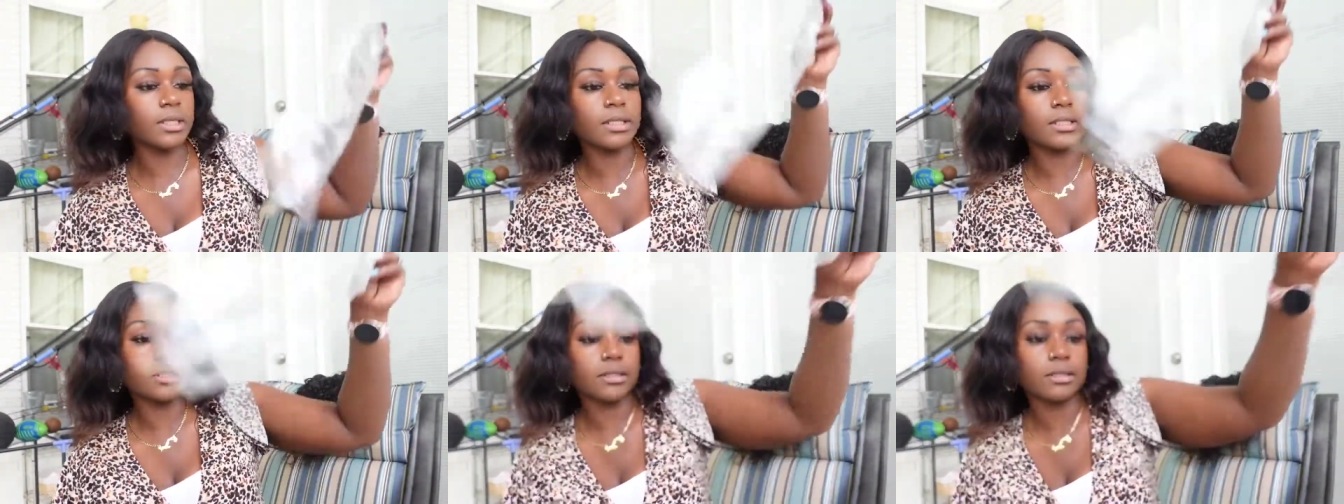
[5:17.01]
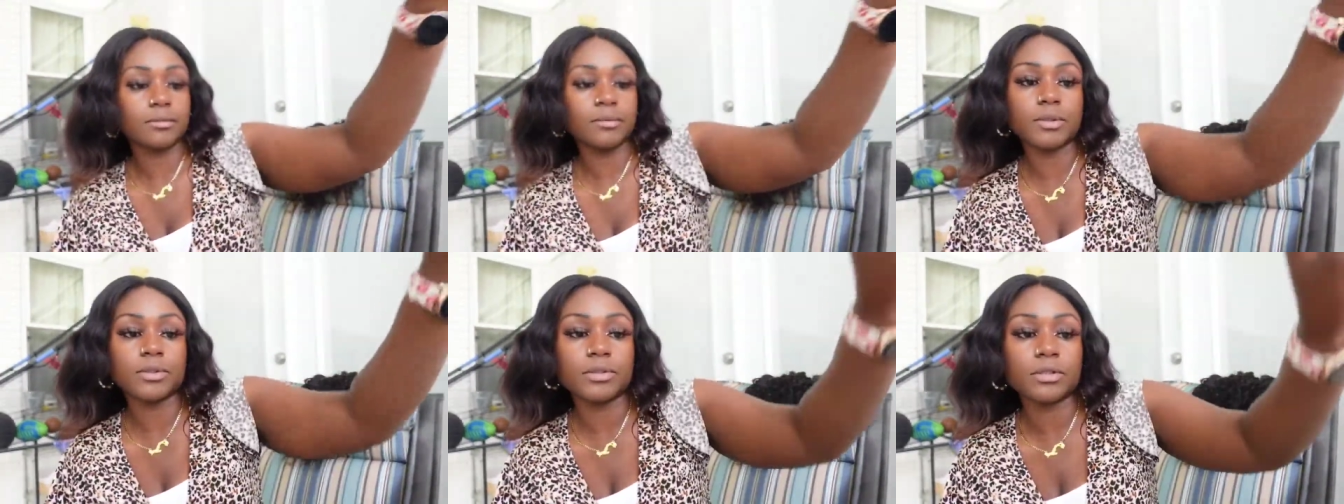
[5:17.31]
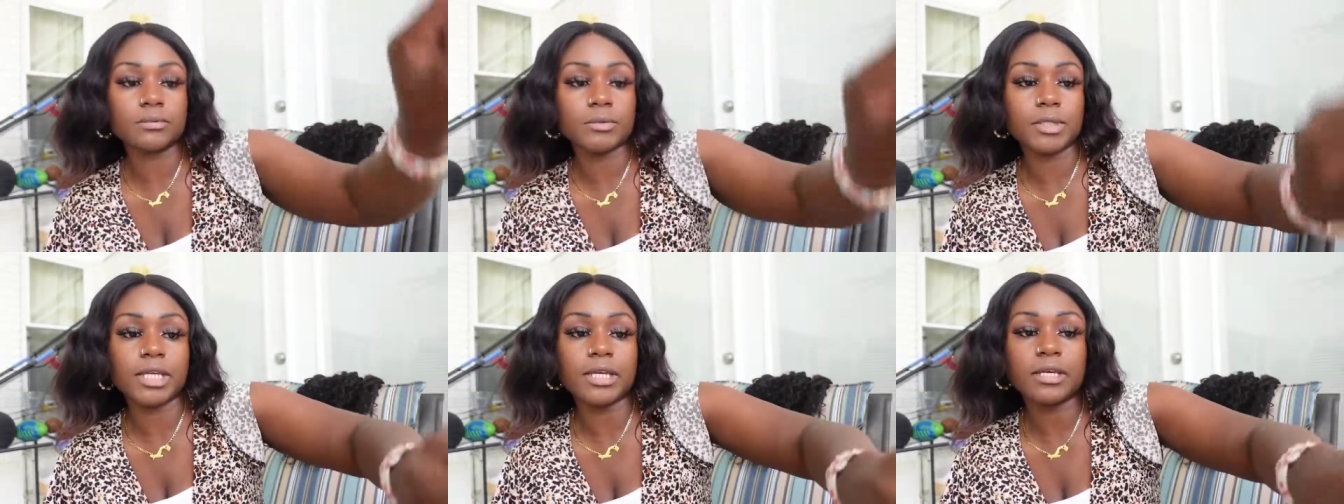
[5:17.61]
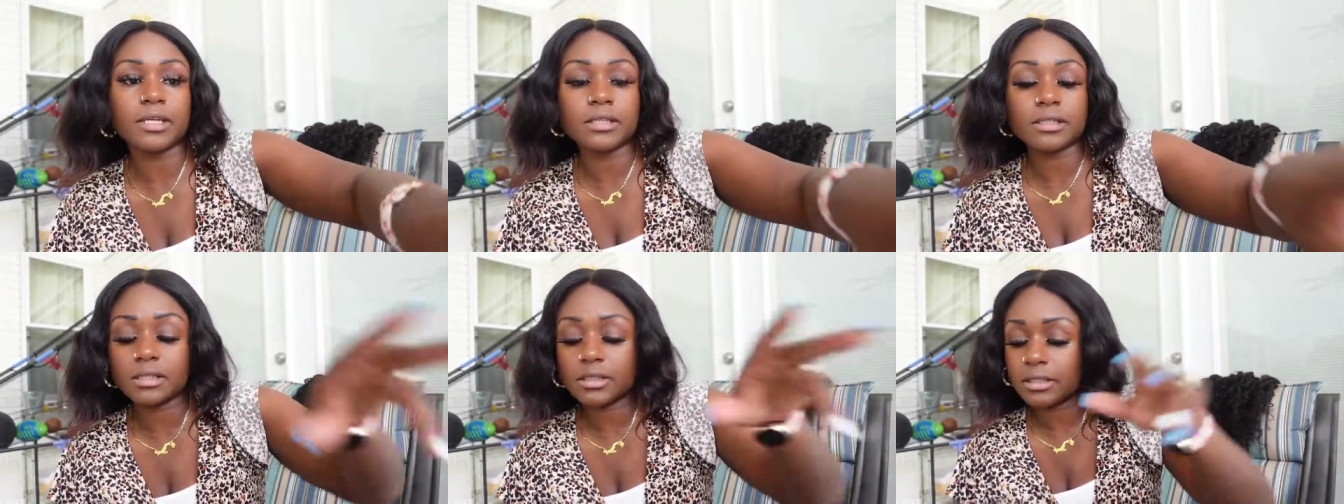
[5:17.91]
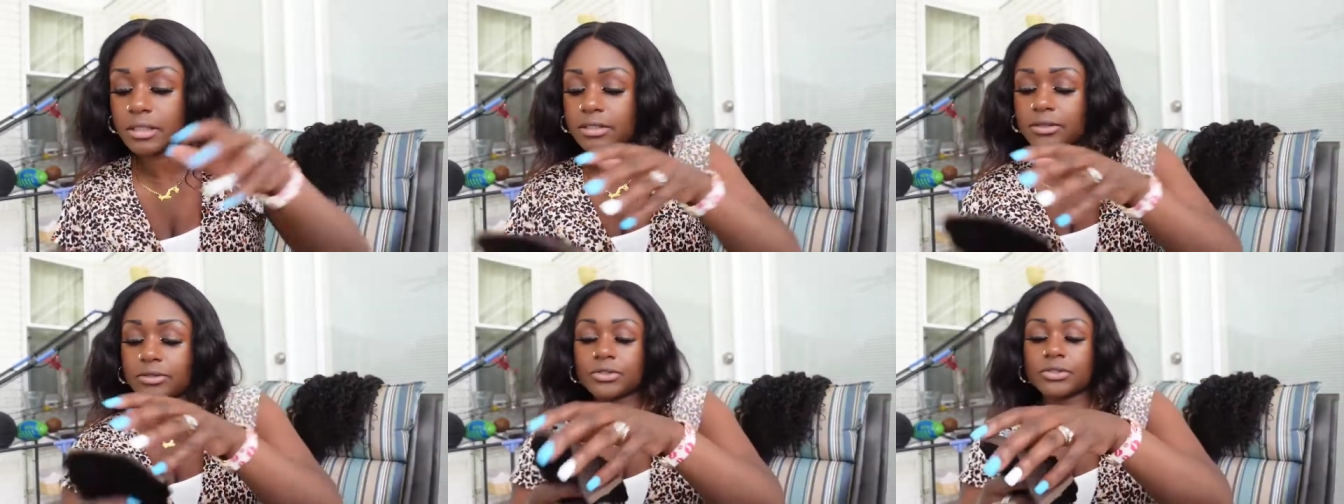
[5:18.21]
and show you
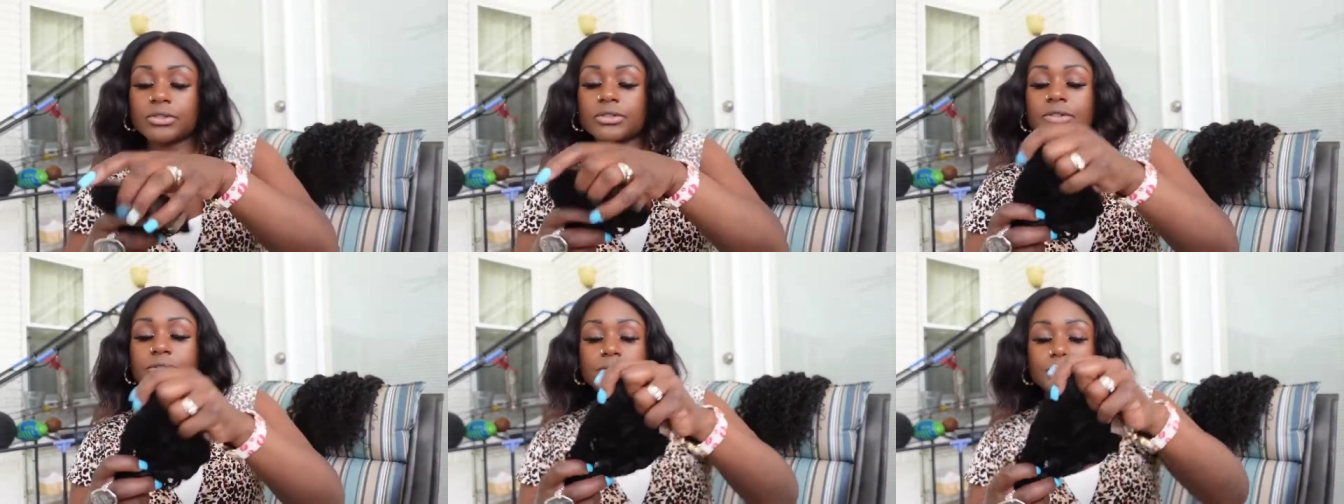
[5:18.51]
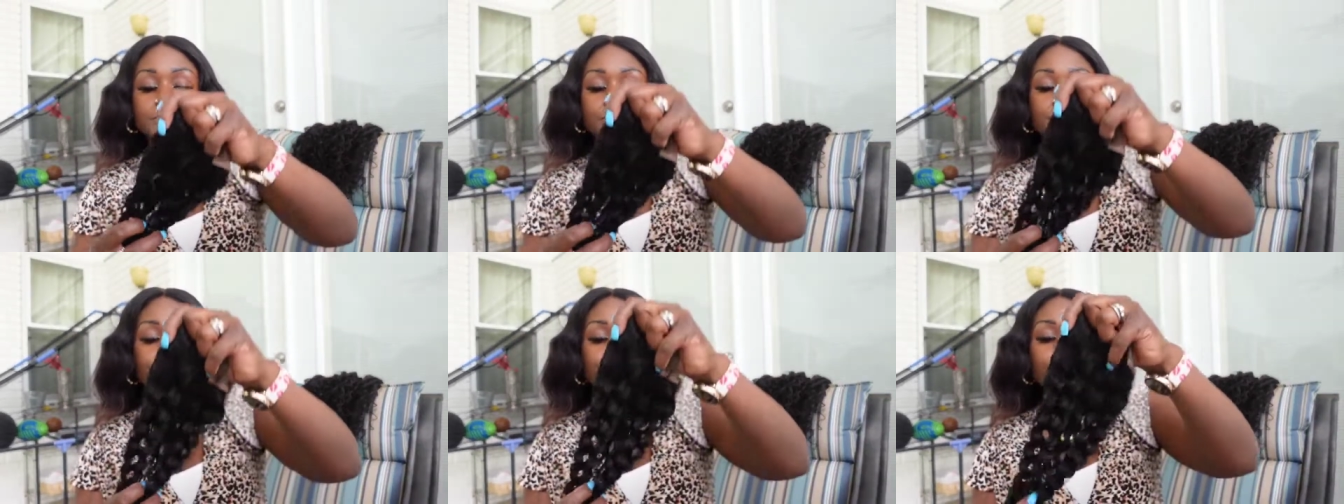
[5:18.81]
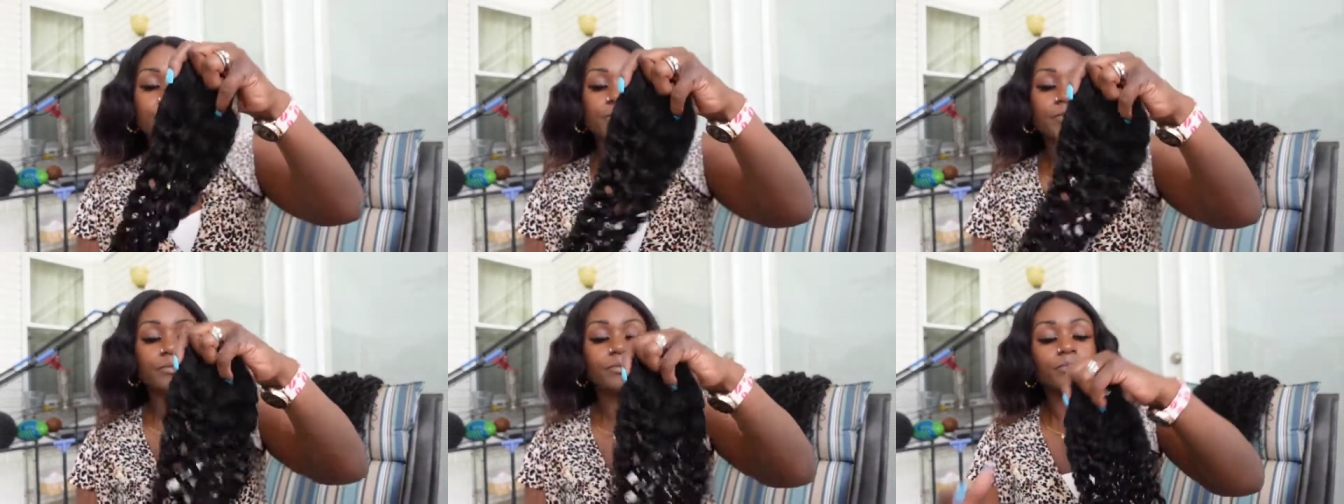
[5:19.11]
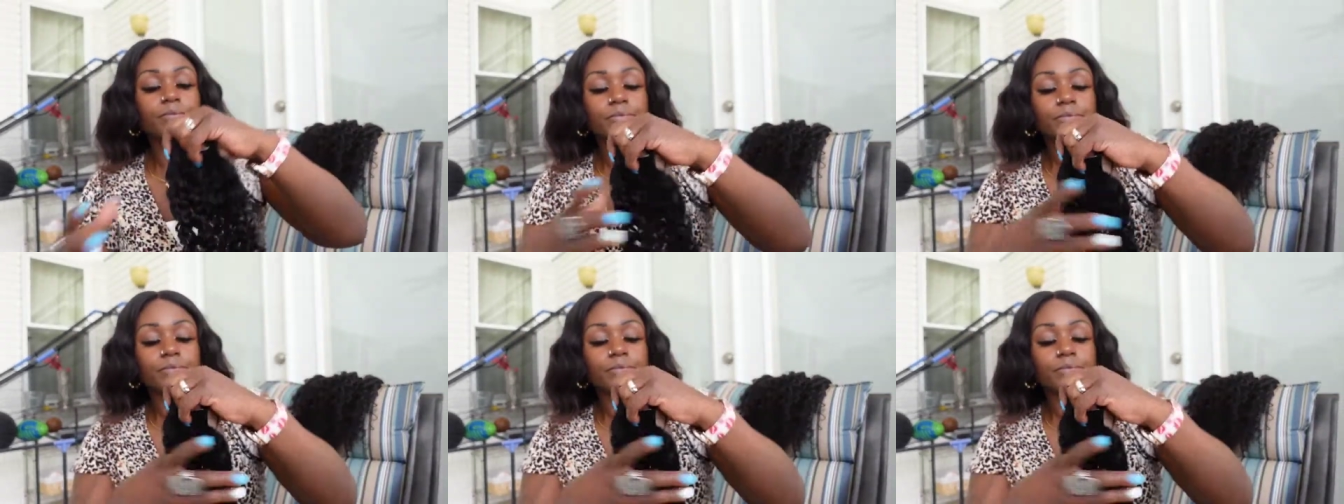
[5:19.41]
guys the texture